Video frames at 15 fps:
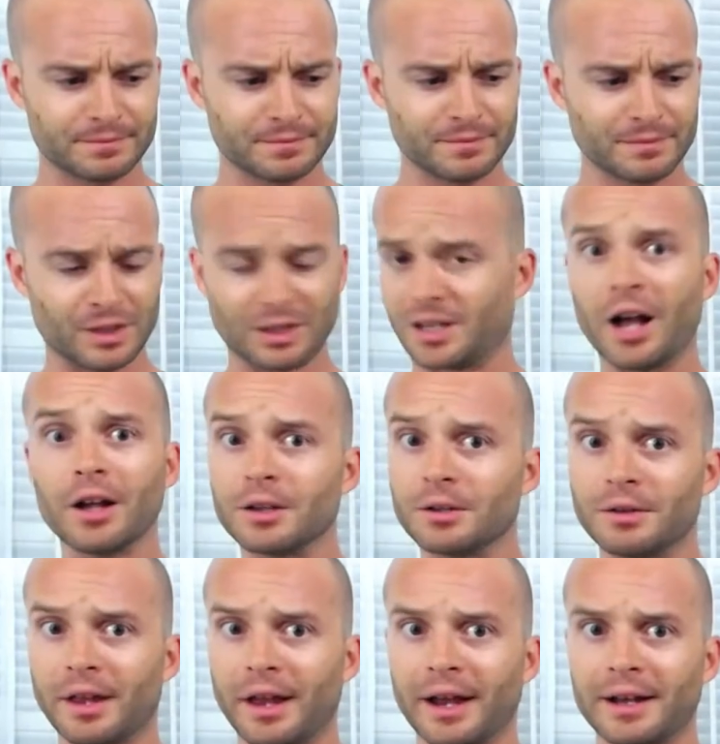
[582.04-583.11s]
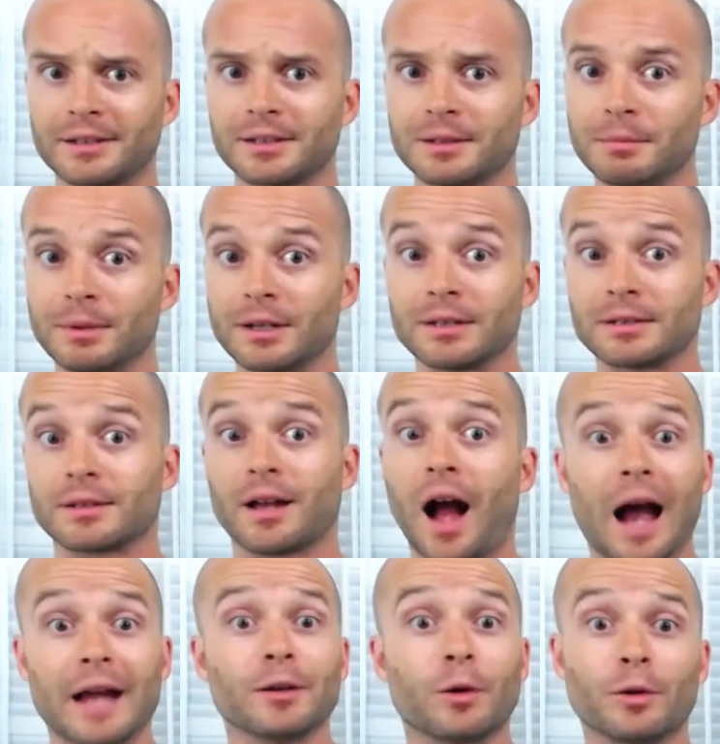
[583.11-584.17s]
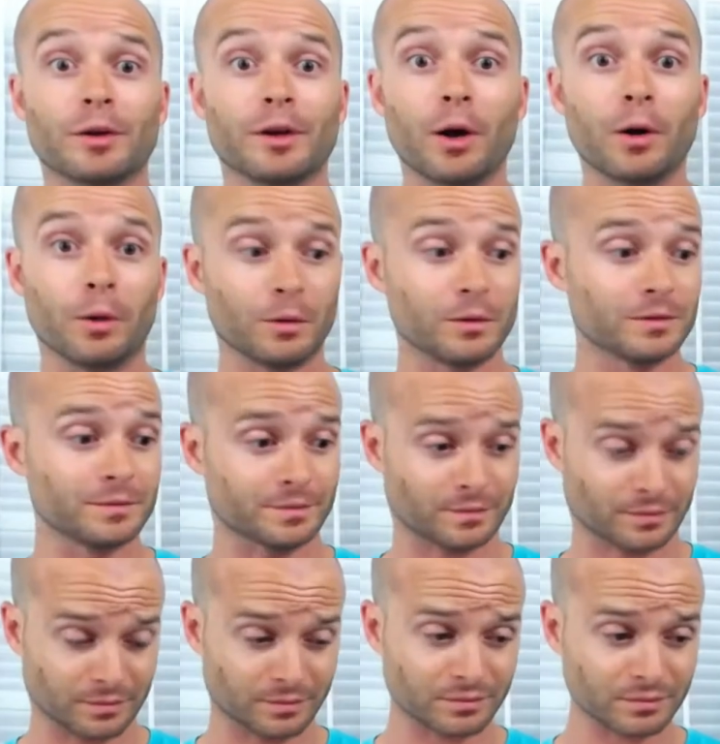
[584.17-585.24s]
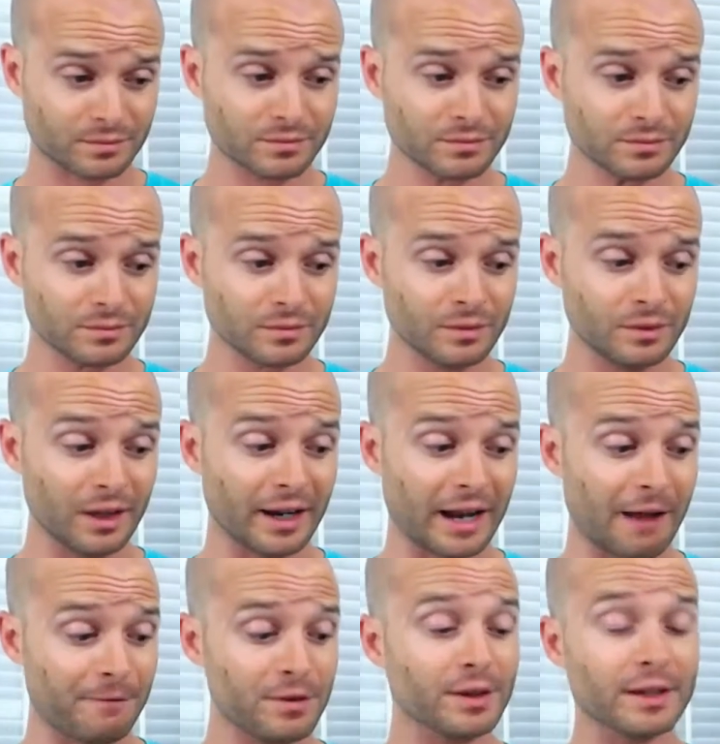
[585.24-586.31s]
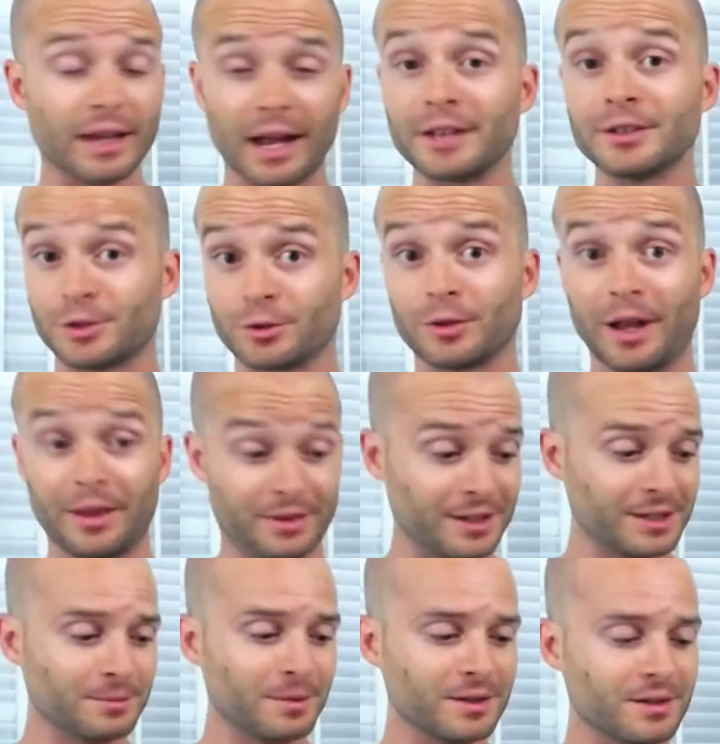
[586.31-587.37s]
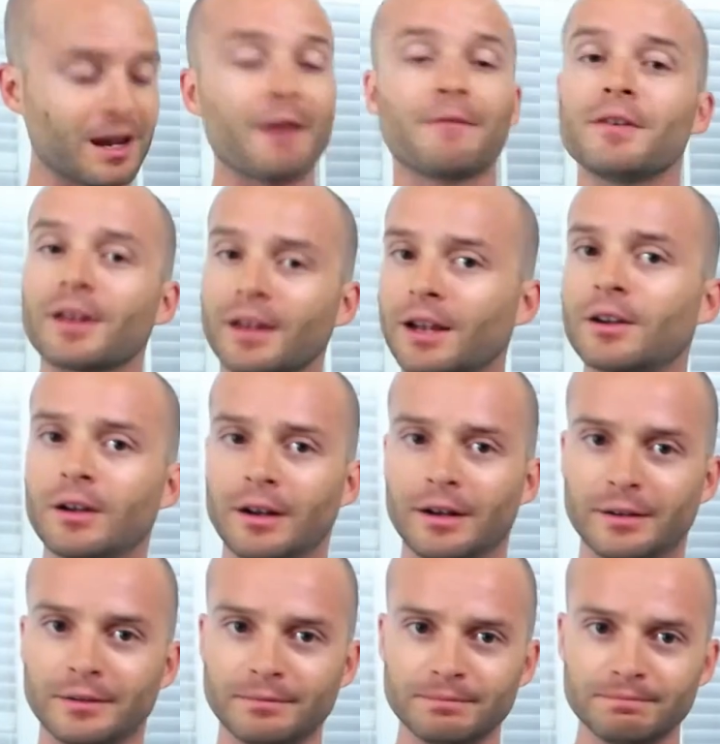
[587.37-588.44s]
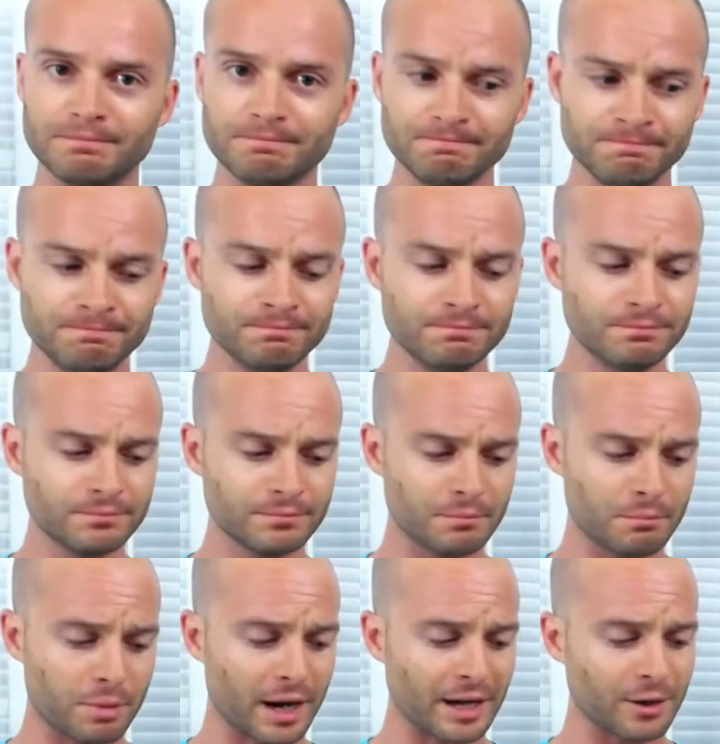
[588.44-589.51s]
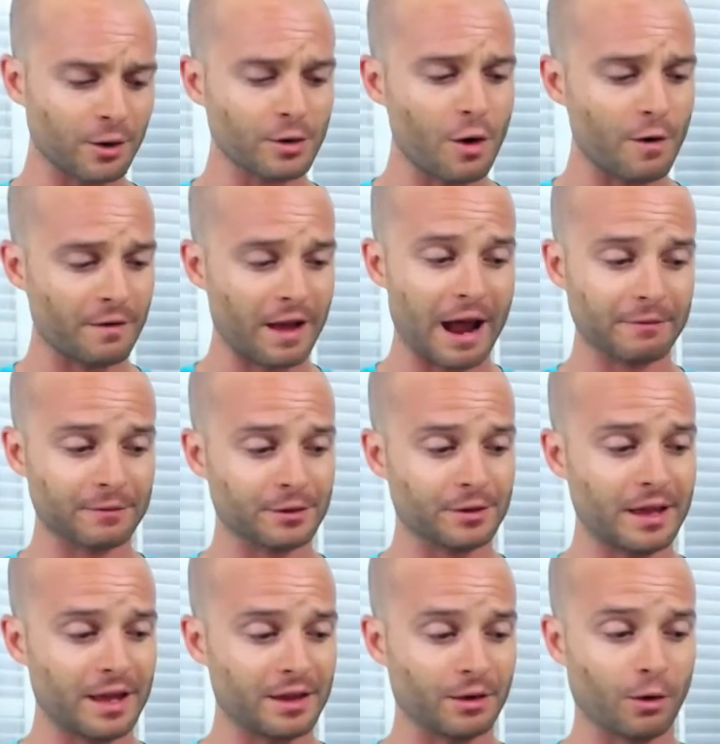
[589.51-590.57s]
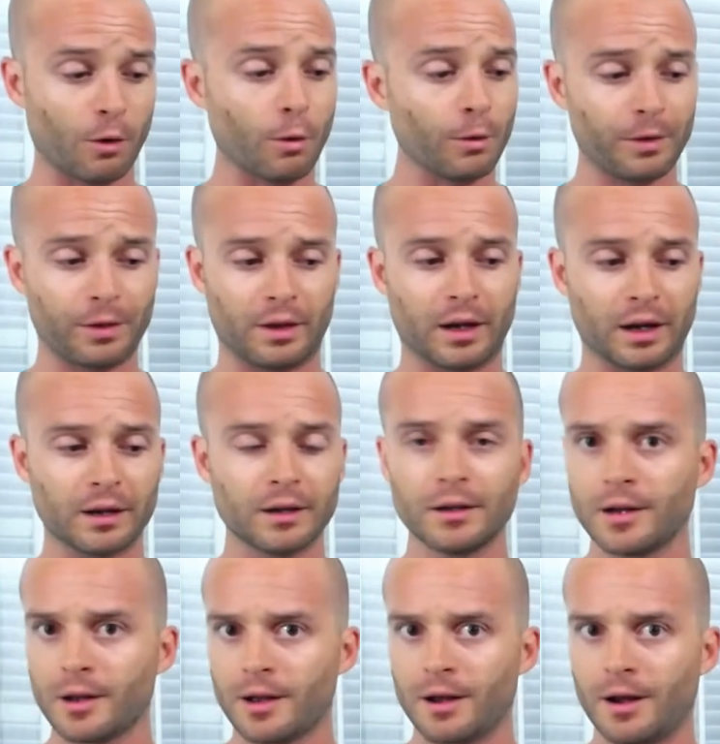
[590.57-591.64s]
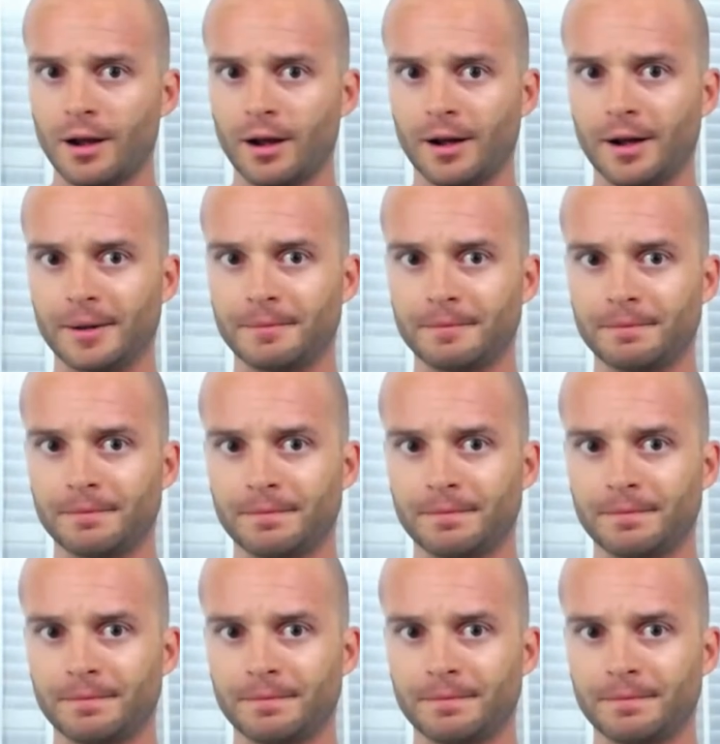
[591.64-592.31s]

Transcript: to tell you that, because I don't know. Like, I feel like this much, I feel like I could, but I don't know if after that, the whole thing, I